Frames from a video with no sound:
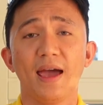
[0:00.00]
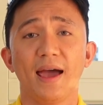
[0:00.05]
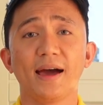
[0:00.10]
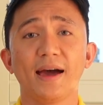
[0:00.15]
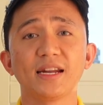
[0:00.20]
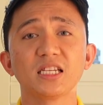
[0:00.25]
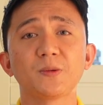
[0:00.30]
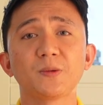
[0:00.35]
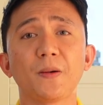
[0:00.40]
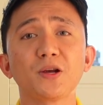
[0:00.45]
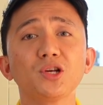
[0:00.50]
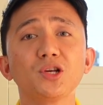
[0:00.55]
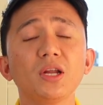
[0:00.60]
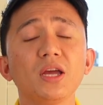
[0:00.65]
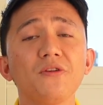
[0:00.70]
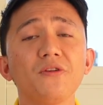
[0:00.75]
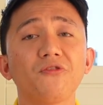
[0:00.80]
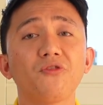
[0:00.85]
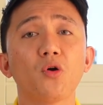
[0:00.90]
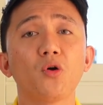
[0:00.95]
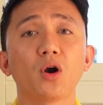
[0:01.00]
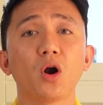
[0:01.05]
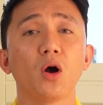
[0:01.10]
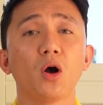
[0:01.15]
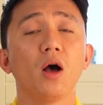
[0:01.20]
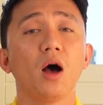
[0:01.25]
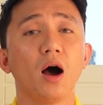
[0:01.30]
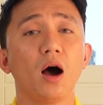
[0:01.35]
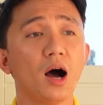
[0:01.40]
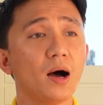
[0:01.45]
And especially for
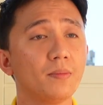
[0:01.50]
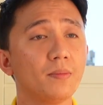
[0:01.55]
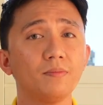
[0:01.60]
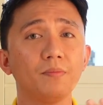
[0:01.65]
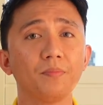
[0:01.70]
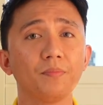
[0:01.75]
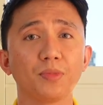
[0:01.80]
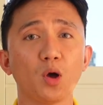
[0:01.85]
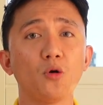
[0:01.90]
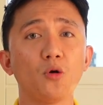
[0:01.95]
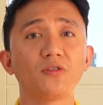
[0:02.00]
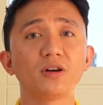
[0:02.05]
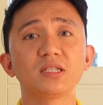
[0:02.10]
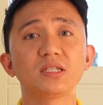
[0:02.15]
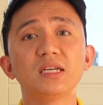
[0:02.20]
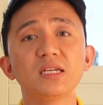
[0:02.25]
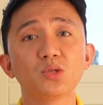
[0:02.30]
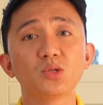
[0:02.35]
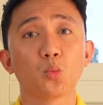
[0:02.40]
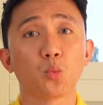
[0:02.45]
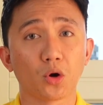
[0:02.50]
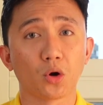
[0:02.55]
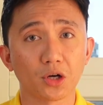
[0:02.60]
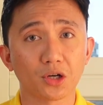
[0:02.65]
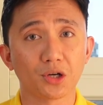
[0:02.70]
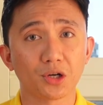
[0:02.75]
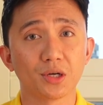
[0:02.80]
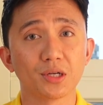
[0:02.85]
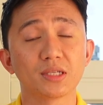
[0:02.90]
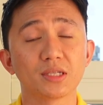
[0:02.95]
overseas
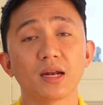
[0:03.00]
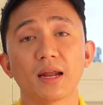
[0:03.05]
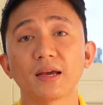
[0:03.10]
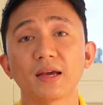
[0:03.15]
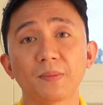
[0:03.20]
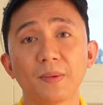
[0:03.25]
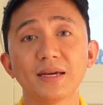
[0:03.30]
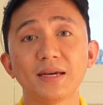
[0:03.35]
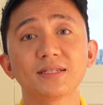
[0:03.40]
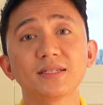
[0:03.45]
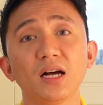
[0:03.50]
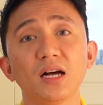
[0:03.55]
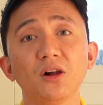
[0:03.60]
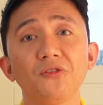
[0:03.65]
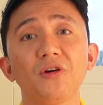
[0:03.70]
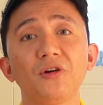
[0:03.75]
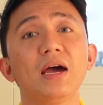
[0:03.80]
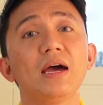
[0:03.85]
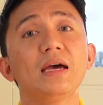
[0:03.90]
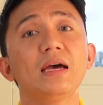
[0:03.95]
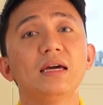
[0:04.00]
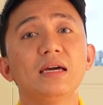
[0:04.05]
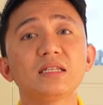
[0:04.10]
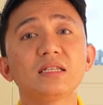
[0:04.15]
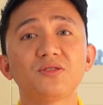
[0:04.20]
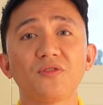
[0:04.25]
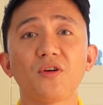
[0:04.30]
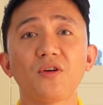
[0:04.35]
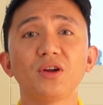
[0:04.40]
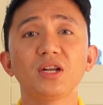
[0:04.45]
workers like myself,
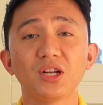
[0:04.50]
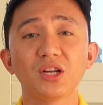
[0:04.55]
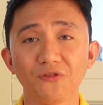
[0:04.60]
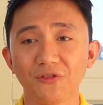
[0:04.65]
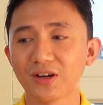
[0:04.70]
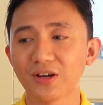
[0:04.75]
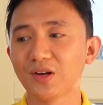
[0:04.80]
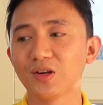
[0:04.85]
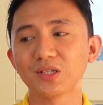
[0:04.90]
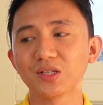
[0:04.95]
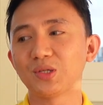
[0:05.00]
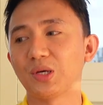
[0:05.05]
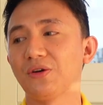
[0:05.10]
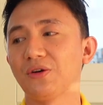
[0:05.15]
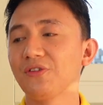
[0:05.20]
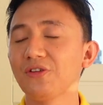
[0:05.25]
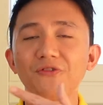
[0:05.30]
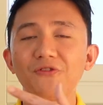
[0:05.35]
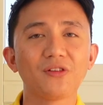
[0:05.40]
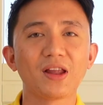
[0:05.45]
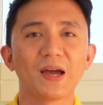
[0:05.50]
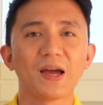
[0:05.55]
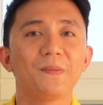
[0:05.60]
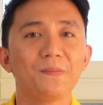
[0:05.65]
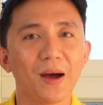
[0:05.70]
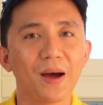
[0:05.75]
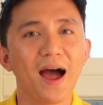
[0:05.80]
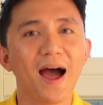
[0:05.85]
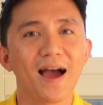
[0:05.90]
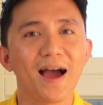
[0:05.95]
it's very difficult to even fly
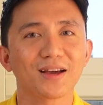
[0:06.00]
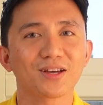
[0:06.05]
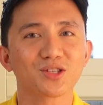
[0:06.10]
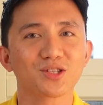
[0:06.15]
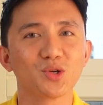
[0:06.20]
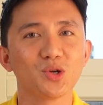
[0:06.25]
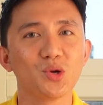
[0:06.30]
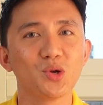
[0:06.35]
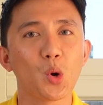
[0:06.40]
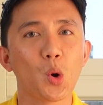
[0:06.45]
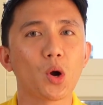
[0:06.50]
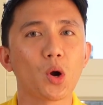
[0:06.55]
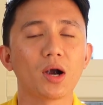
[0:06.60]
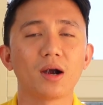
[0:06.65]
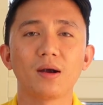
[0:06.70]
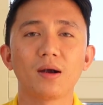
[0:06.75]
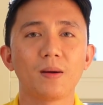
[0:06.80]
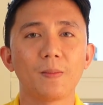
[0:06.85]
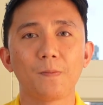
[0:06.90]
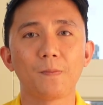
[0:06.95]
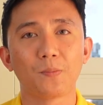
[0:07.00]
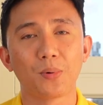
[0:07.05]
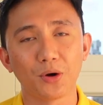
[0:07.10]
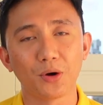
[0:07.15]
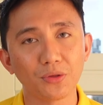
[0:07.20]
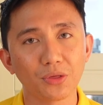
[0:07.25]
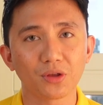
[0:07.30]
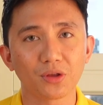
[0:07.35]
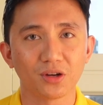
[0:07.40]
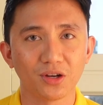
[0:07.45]
back to your
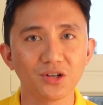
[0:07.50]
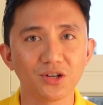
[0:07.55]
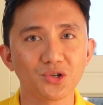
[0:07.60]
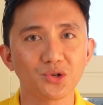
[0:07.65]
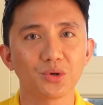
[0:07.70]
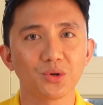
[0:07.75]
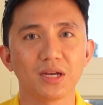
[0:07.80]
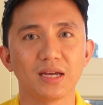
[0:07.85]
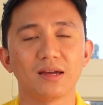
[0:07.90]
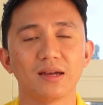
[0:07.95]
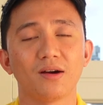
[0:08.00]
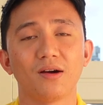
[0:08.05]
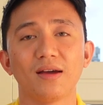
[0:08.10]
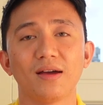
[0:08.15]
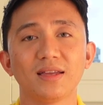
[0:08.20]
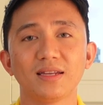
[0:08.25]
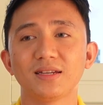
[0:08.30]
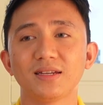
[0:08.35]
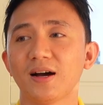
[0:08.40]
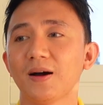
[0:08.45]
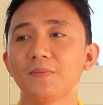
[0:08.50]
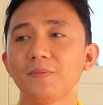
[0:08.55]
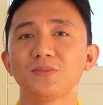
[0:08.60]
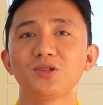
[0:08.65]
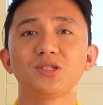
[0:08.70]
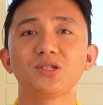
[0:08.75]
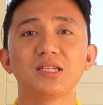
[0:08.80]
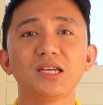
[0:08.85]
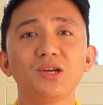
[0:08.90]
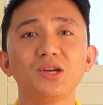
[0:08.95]
birth country and
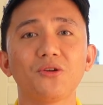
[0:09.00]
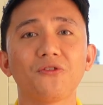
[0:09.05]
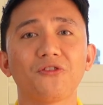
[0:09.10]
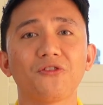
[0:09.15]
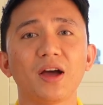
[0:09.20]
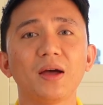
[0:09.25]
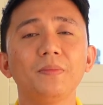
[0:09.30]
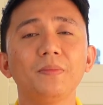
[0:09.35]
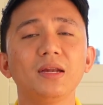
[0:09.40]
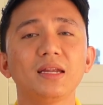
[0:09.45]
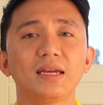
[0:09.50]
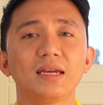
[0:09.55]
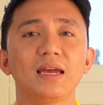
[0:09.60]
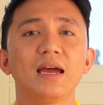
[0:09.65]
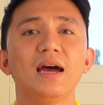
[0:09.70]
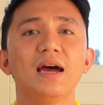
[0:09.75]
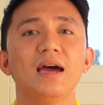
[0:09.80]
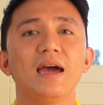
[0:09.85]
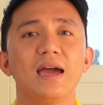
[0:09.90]
to see your family.